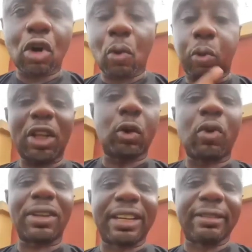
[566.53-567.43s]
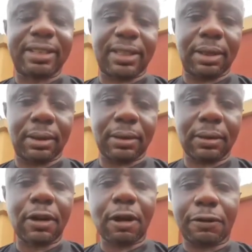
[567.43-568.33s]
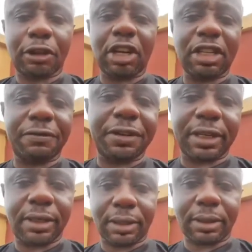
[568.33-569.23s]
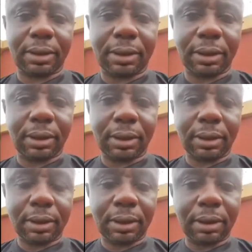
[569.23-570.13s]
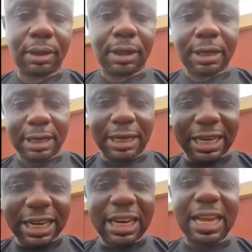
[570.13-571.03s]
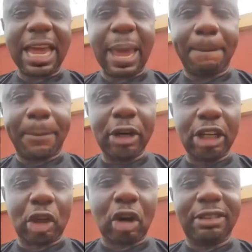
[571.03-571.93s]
What was the reason for such a visit in a political